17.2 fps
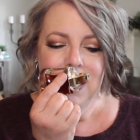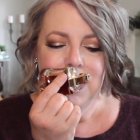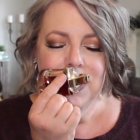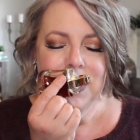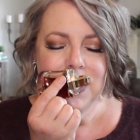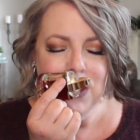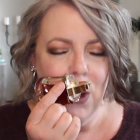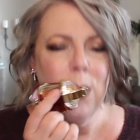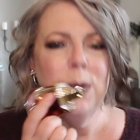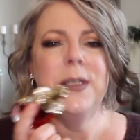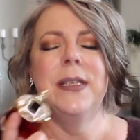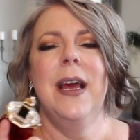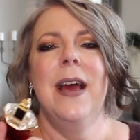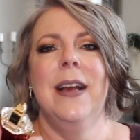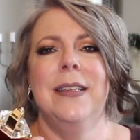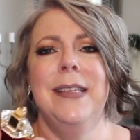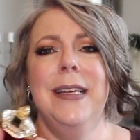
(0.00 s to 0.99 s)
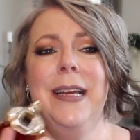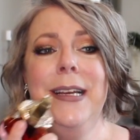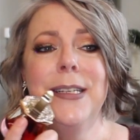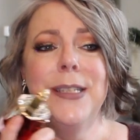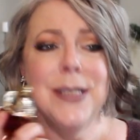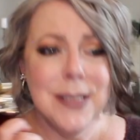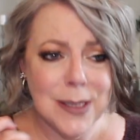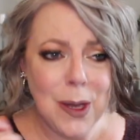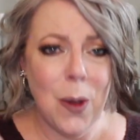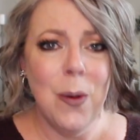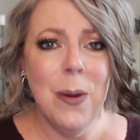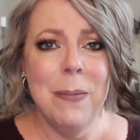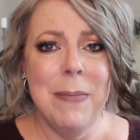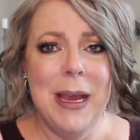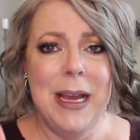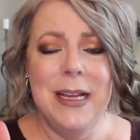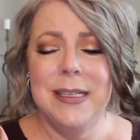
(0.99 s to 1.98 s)
so sexy, so
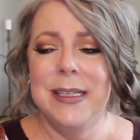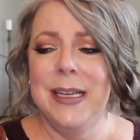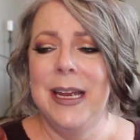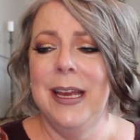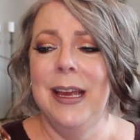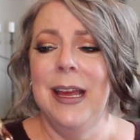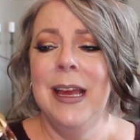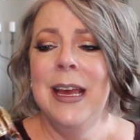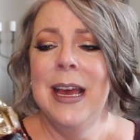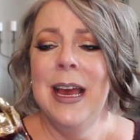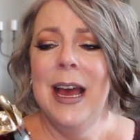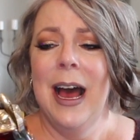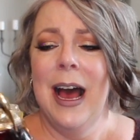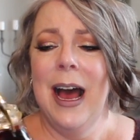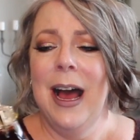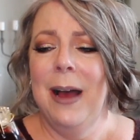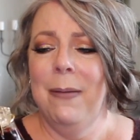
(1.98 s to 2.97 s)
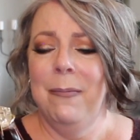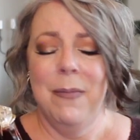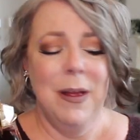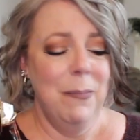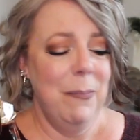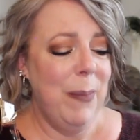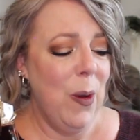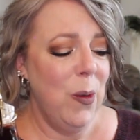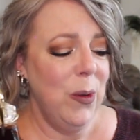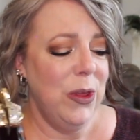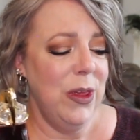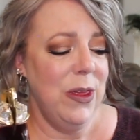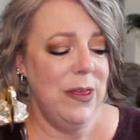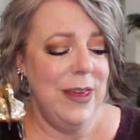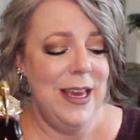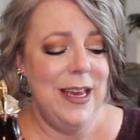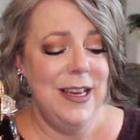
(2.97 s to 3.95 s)
amazing. Um, both
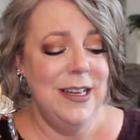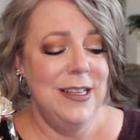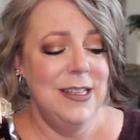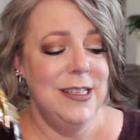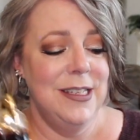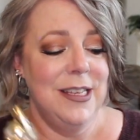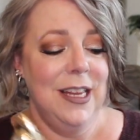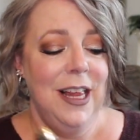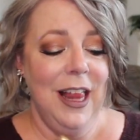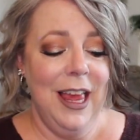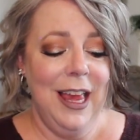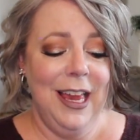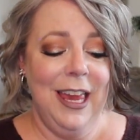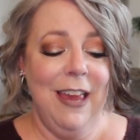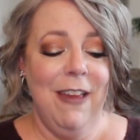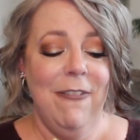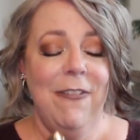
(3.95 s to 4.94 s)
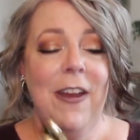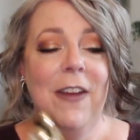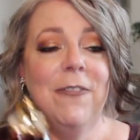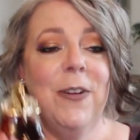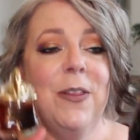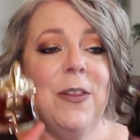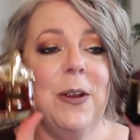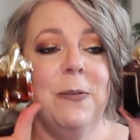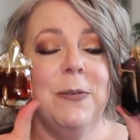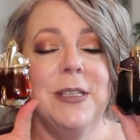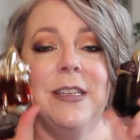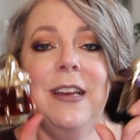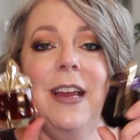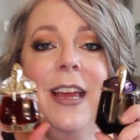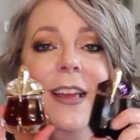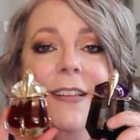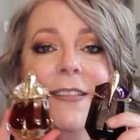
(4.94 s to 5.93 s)
of these, like if ever there was
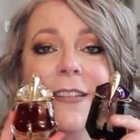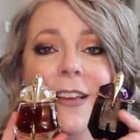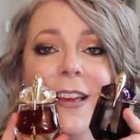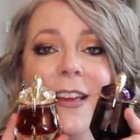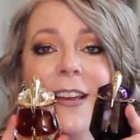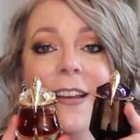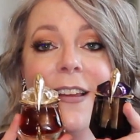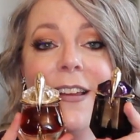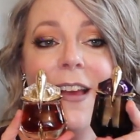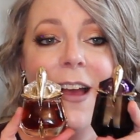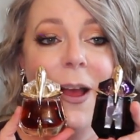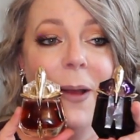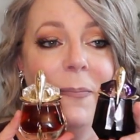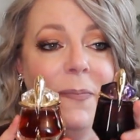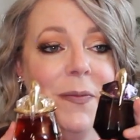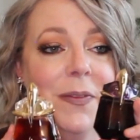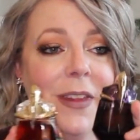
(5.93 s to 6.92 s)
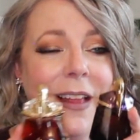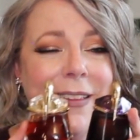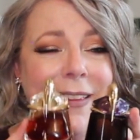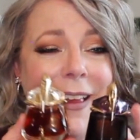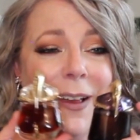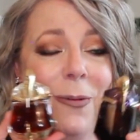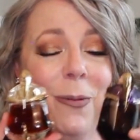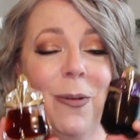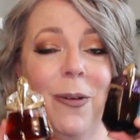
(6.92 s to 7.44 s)
an alien, um, like